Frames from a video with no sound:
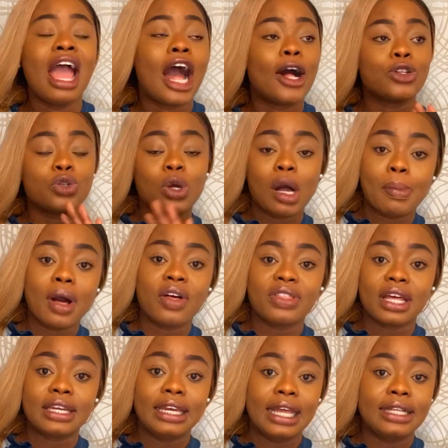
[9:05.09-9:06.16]
I'll talk about
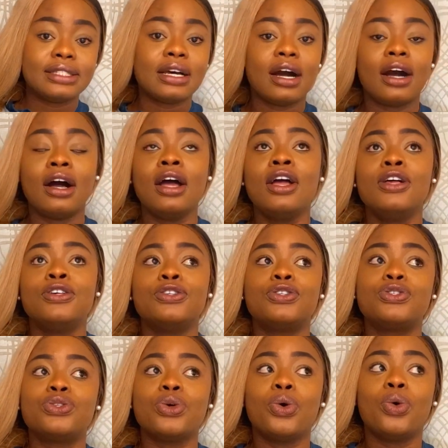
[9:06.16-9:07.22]
that later.
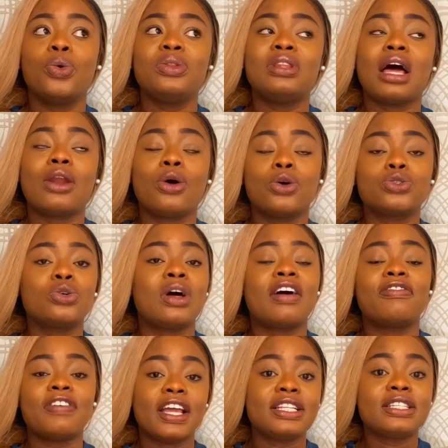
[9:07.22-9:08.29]
So that also
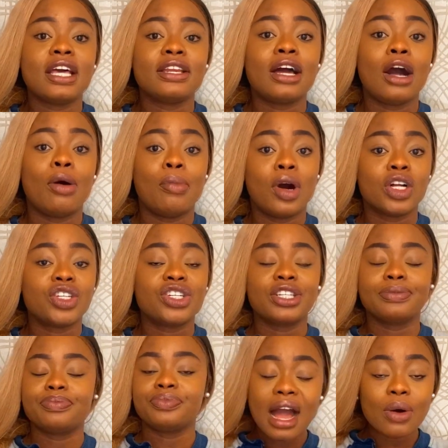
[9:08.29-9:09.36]
affected how much
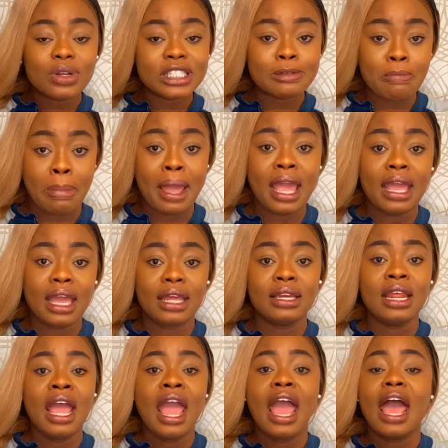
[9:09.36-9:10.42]
I was
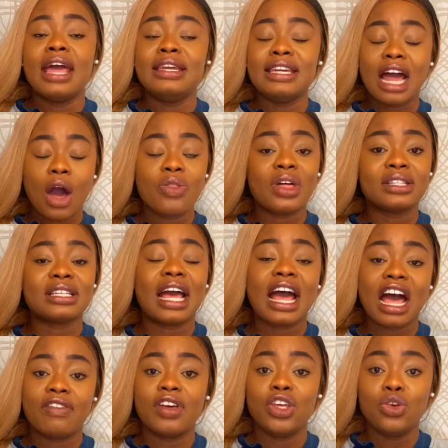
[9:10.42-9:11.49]
paying. And now that I
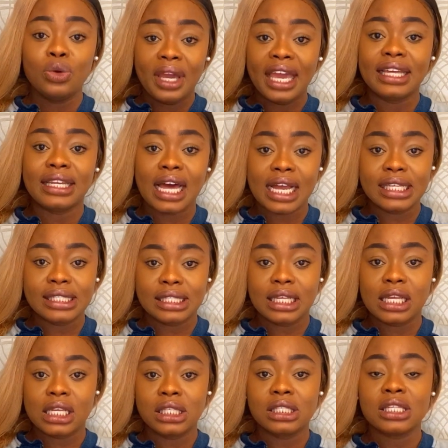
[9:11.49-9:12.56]
have a UK
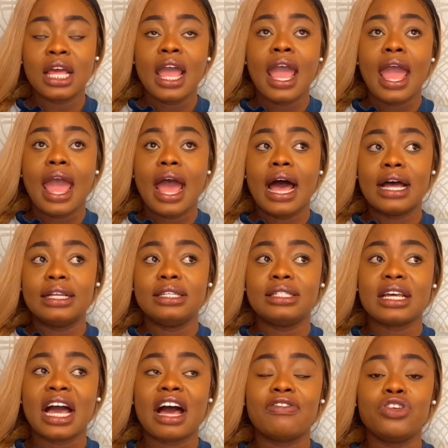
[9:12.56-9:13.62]
license and
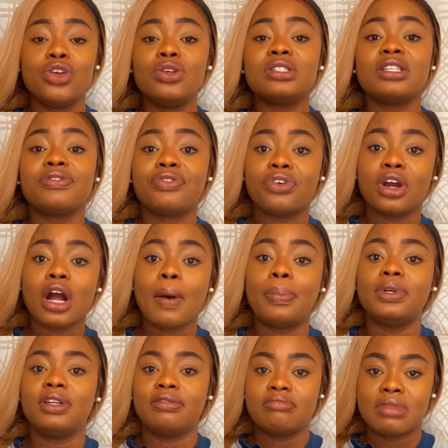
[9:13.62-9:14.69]
I have used it for a
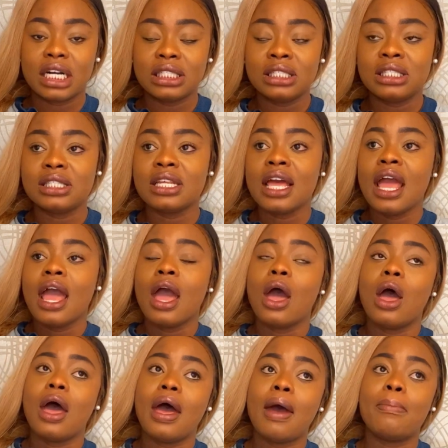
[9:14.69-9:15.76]
couple of months,
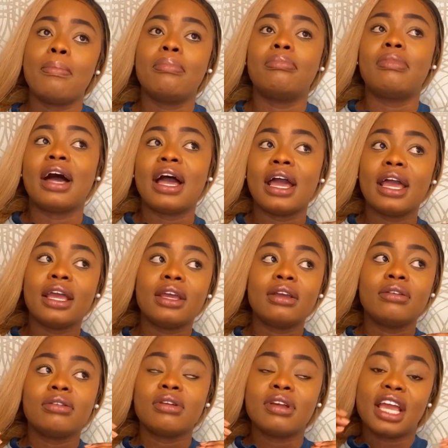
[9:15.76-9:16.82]
my
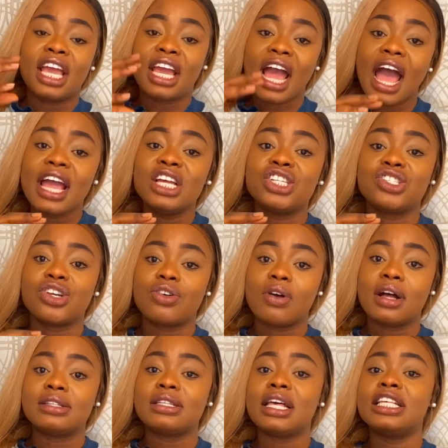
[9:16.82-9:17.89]
car
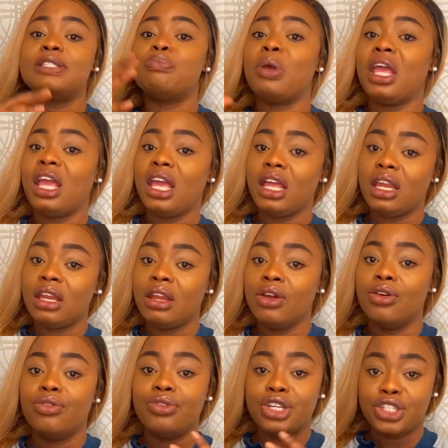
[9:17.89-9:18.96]
insurance is being
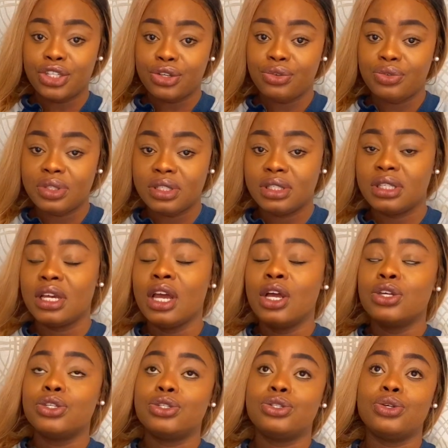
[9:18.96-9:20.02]
reduced.
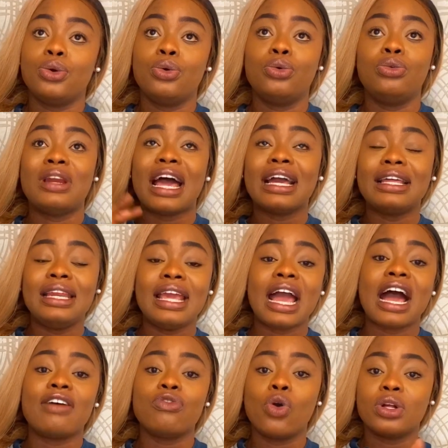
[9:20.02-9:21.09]
So luckily I
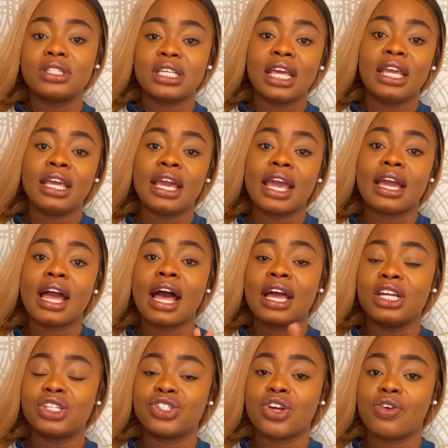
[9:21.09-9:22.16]
have gotten a car
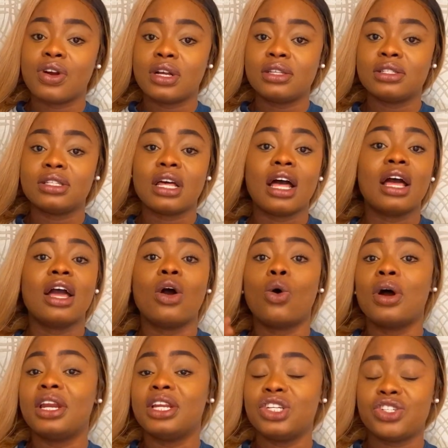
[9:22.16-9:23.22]
insurance
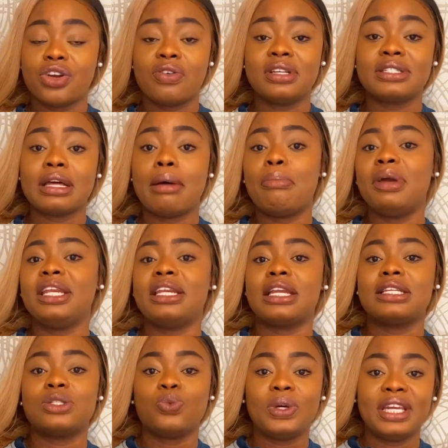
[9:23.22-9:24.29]
or an insurance company that
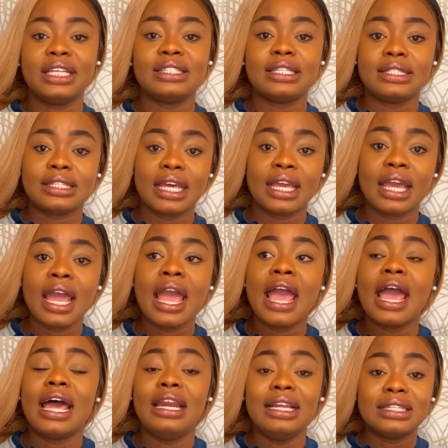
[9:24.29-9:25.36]
is willing to take
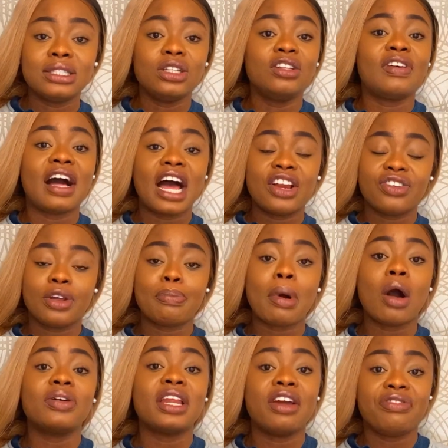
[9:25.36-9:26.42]
a little over
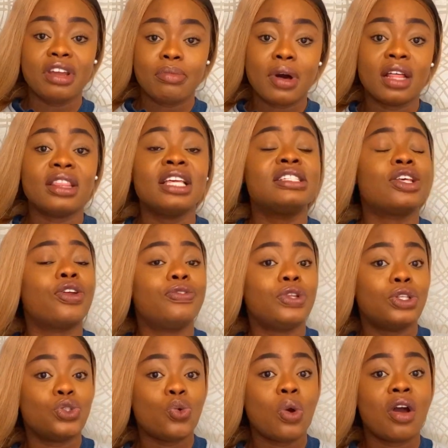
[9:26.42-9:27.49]
£100 every month instead of the
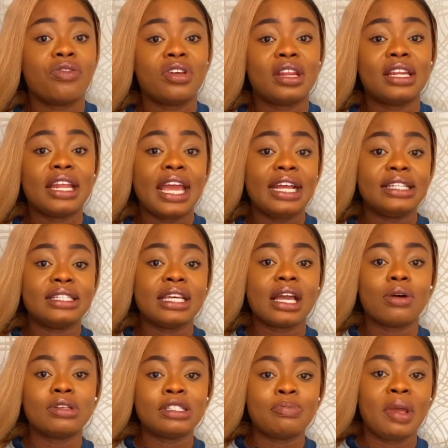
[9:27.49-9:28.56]
218 I
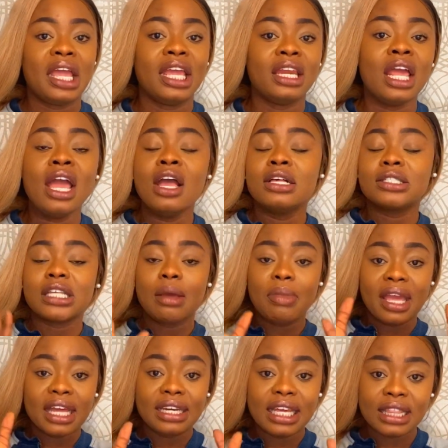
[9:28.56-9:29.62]
was paying. So
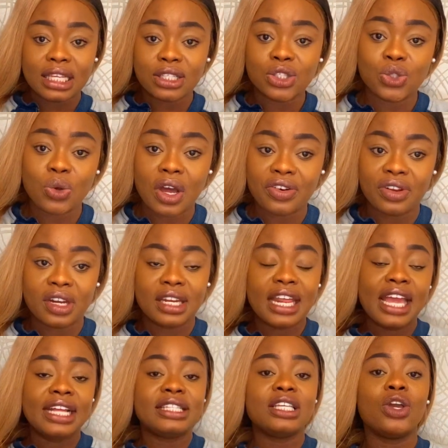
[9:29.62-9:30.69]
immediately this
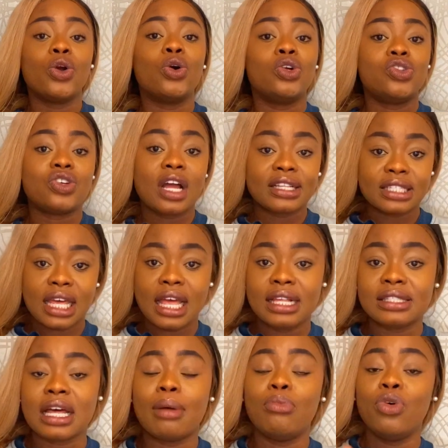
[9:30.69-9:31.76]
218 contract
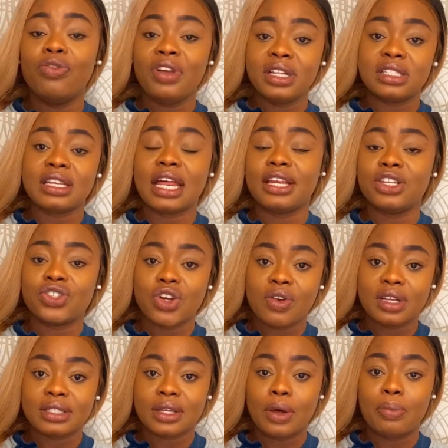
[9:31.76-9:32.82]
ends, I'm moving to that
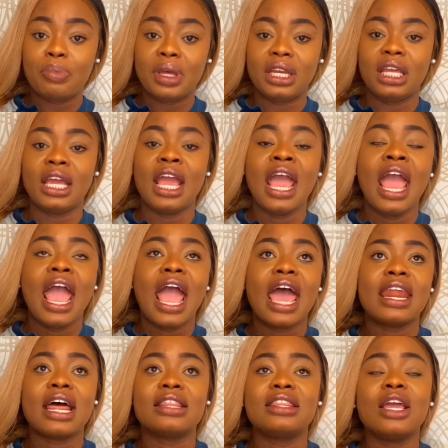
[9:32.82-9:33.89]
insurance company.
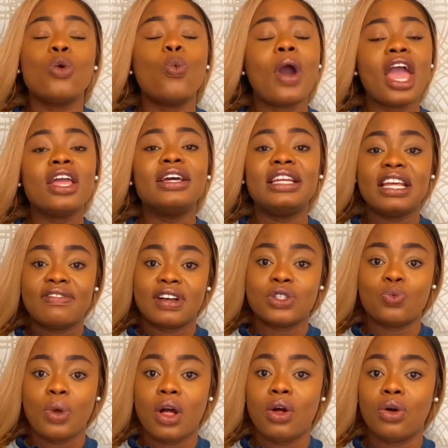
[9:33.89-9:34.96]
And I think where you live as
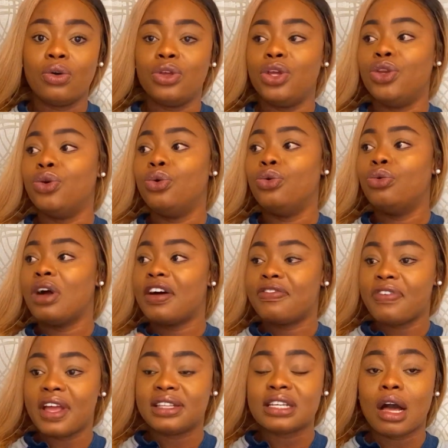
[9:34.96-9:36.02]
well, you know,
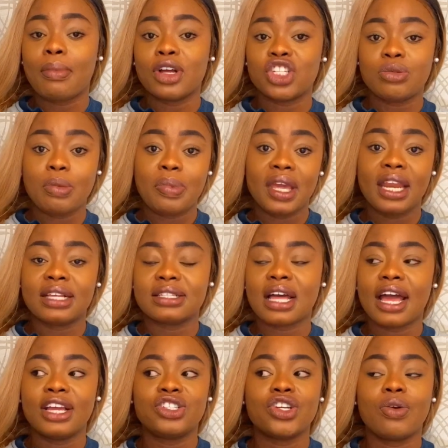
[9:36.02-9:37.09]
affects how much you'll be paying as car
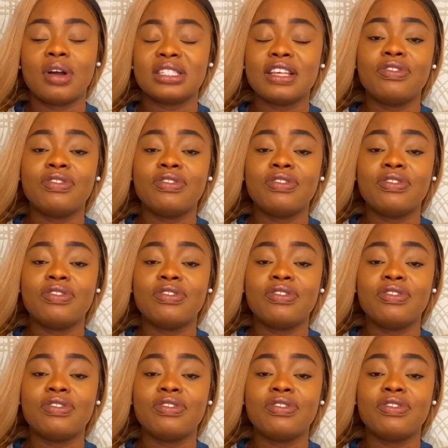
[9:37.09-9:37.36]
insurance.